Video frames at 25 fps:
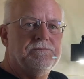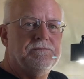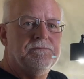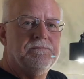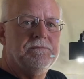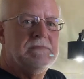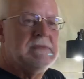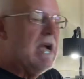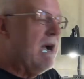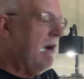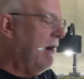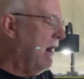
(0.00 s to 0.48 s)

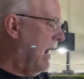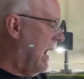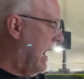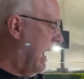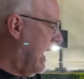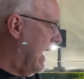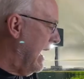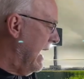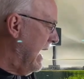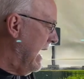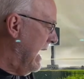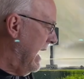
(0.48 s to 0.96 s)
Now,
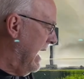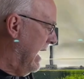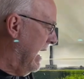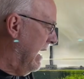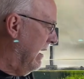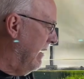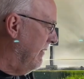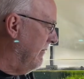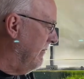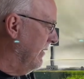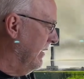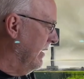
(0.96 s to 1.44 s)
I
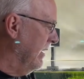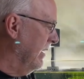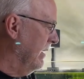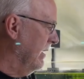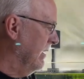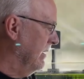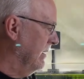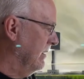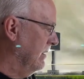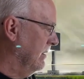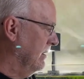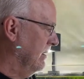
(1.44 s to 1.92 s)
have
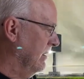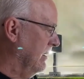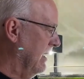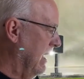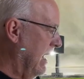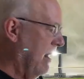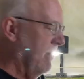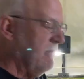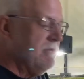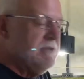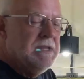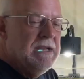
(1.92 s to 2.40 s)

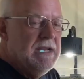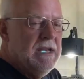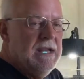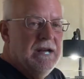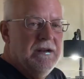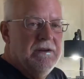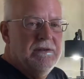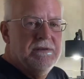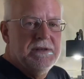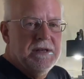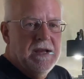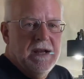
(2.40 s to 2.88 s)
algae
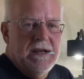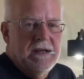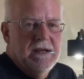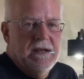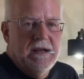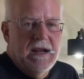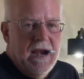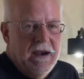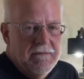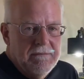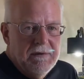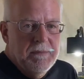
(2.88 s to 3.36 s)
eaters like
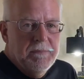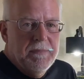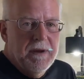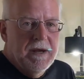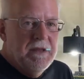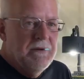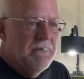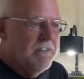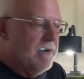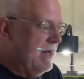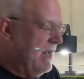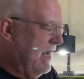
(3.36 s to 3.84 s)

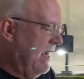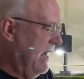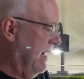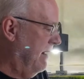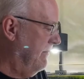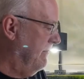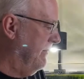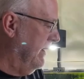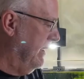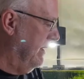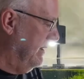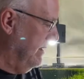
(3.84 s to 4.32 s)
everybody would have
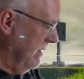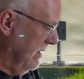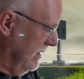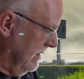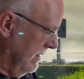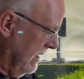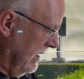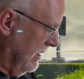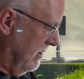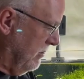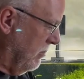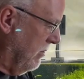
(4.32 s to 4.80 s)
in
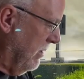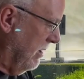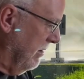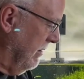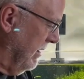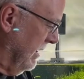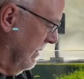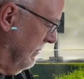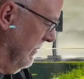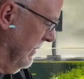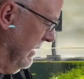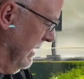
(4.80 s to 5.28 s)
the
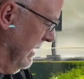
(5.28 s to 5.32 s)
aquarium.